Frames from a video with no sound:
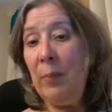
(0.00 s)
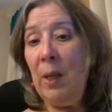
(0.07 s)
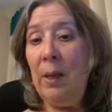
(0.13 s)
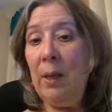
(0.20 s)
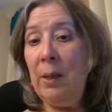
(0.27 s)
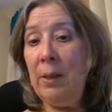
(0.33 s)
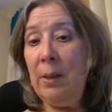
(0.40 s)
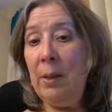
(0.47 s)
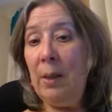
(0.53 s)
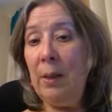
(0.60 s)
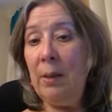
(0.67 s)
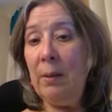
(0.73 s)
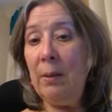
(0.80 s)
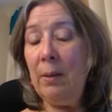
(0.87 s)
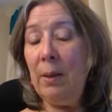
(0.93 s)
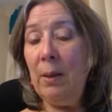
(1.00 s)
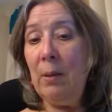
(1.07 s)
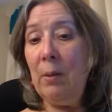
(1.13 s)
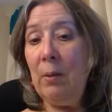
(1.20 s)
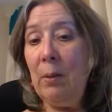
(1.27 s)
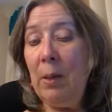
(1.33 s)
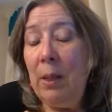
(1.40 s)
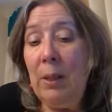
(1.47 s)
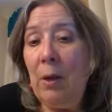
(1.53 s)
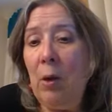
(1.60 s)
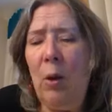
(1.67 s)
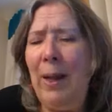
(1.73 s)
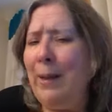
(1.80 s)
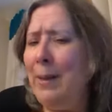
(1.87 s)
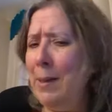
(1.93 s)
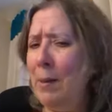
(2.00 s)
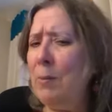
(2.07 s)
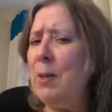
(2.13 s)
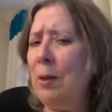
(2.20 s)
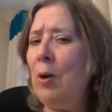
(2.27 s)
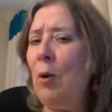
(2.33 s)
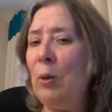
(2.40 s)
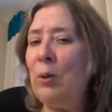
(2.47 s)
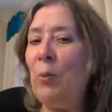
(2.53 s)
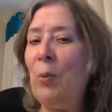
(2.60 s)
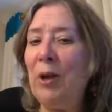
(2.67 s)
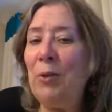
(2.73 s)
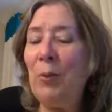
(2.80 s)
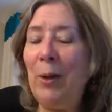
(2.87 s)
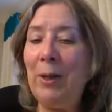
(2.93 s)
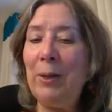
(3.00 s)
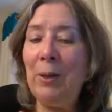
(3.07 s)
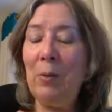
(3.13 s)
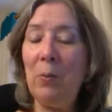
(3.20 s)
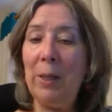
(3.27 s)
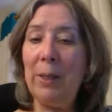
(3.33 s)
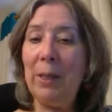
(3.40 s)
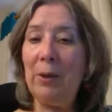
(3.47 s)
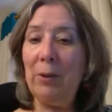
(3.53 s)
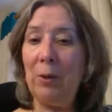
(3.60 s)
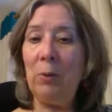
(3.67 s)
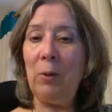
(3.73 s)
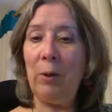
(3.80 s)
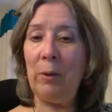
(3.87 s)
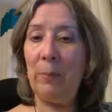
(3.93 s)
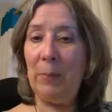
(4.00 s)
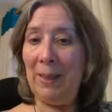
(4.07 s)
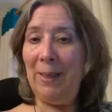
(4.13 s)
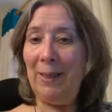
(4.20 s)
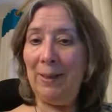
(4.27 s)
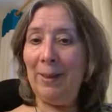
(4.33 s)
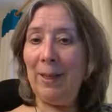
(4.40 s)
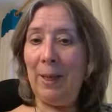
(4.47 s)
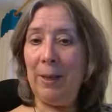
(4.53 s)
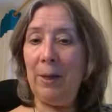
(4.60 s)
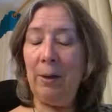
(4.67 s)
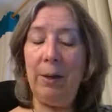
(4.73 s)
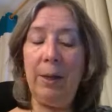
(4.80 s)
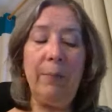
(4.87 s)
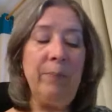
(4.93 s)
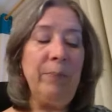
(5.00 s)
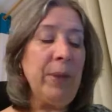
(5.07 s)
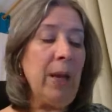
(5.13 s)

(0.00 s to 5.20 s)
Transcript: in the colder weather, when they could no longer be in that area.